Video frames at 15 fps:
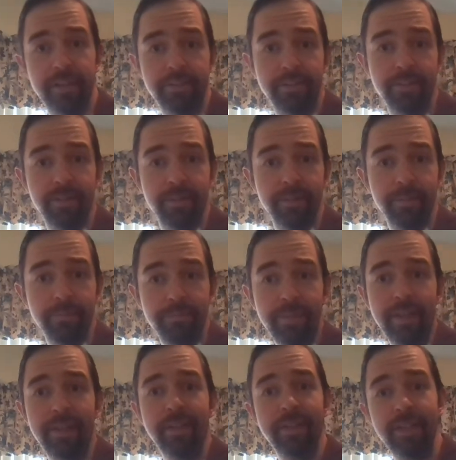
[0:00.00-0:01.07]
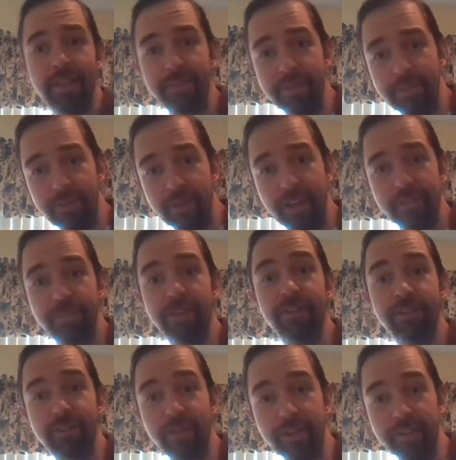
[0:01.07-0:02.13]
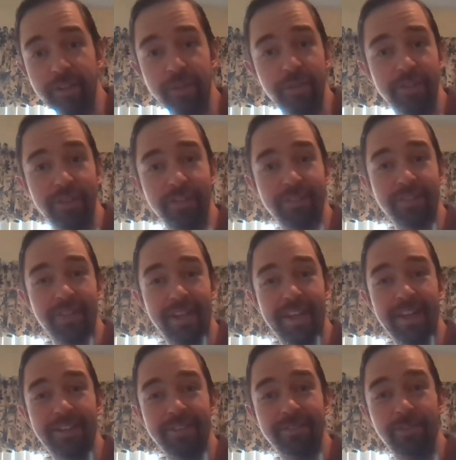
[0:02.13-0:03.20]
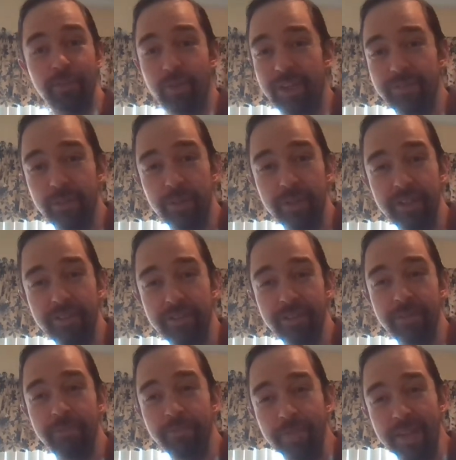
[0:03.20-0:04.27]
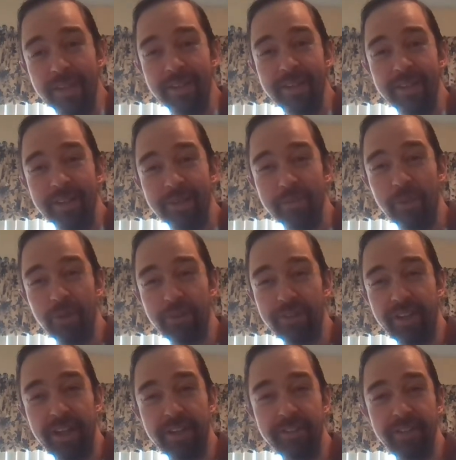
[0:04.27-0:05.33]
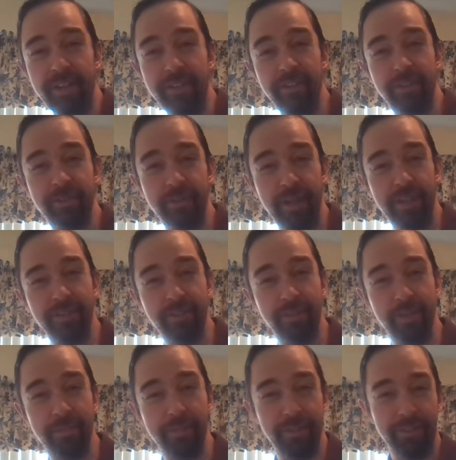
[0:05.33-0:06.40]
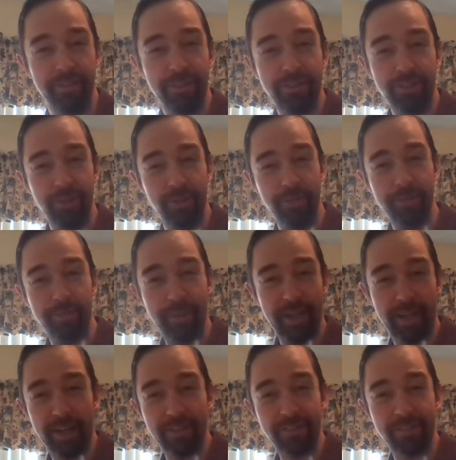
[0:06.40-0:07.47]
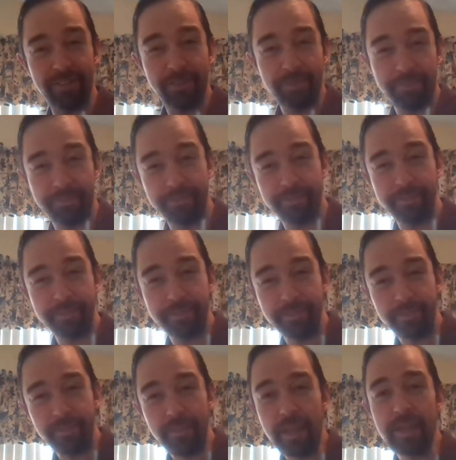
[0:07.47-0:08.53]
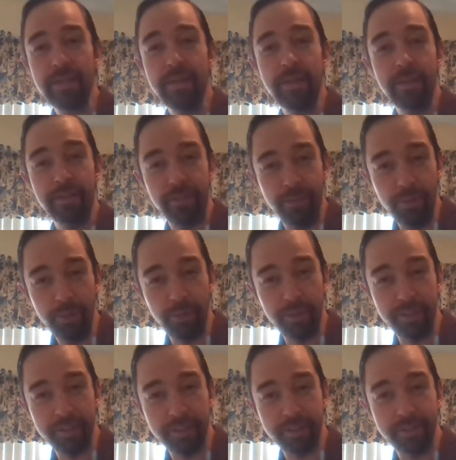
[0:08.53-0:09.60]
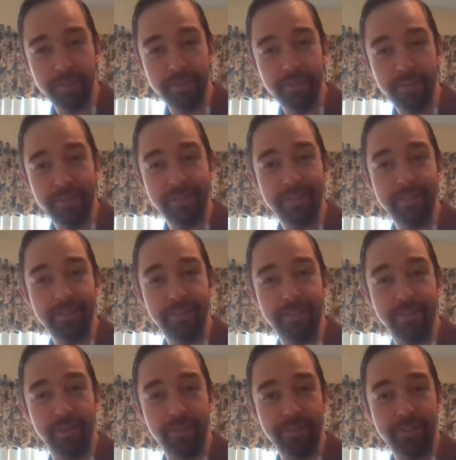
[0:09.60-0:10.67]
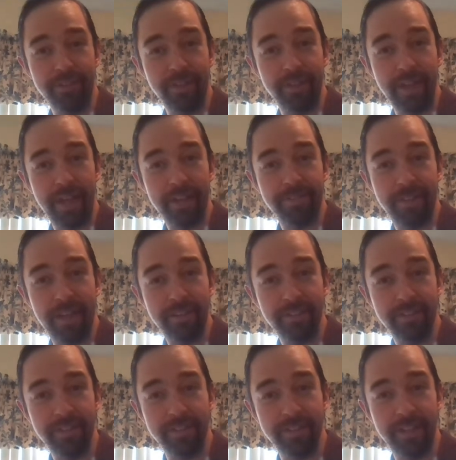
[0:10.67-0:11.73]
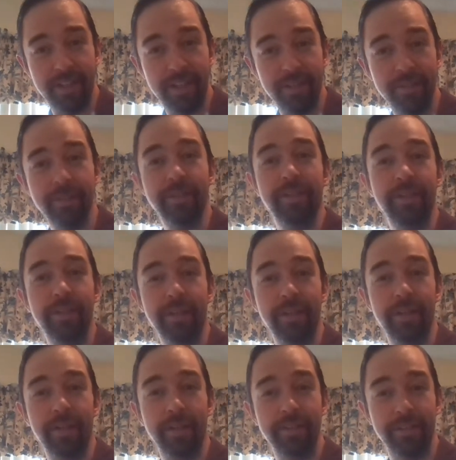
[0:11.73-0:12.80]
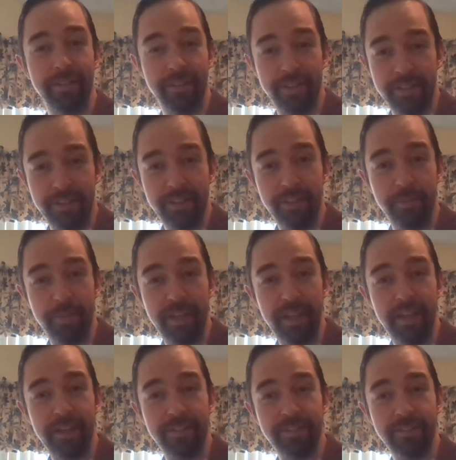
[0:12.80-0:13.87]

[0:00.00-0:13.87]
So even if you have been struggling with this class for whatever reason, most likely on your transcript, it'll just show pass. Do the work. Don't start half-assing it now. You're going to get the pass.